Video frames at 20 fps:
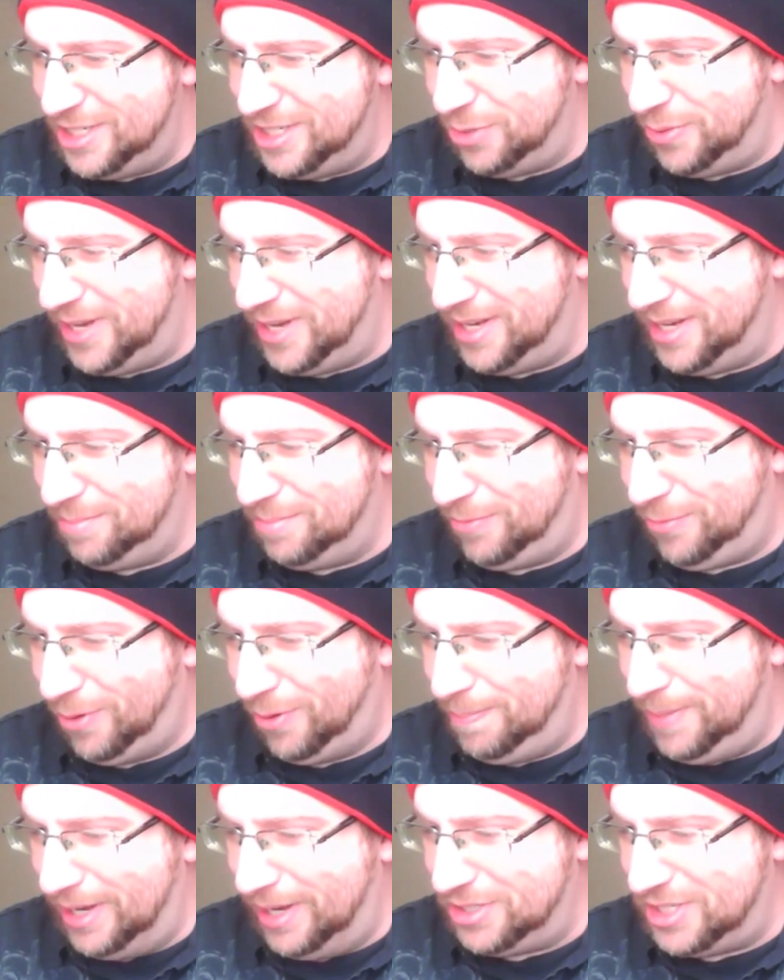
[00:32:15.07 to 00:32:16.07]
chewing
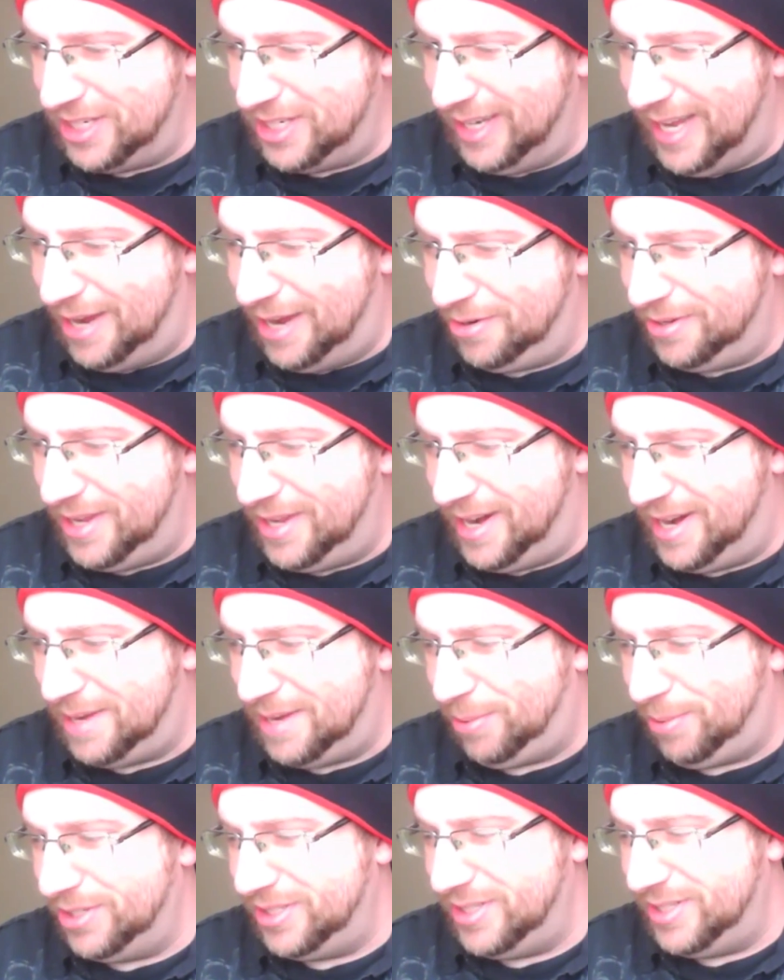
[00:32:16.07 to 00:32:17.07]
before belching louder than
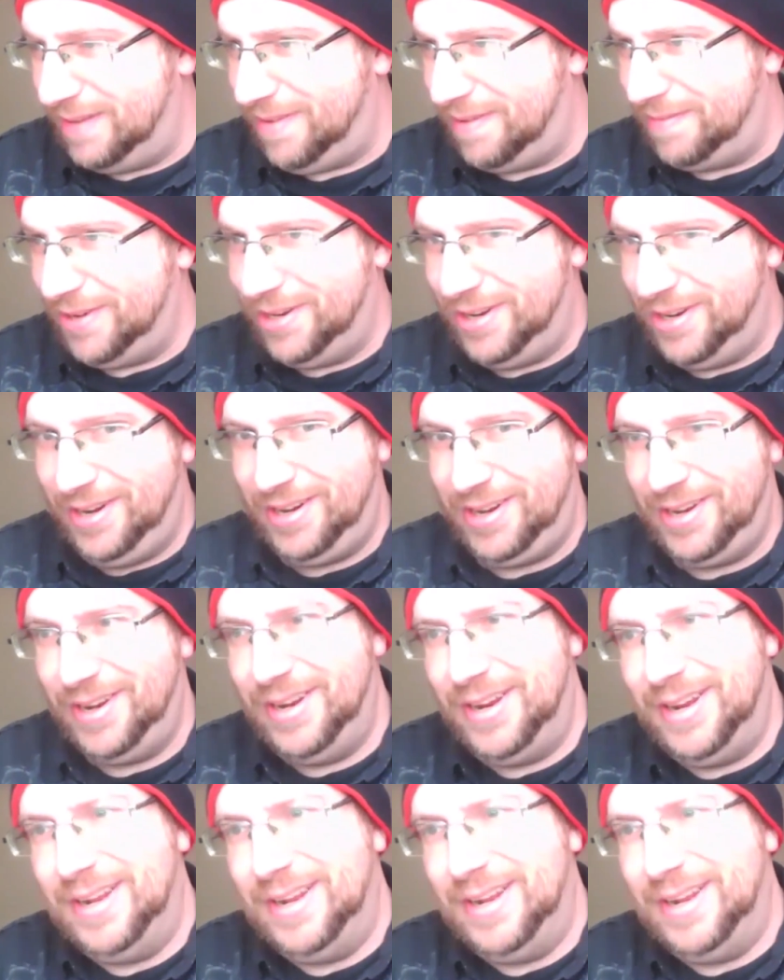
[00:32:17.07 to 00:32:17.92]
any person I've ever heard.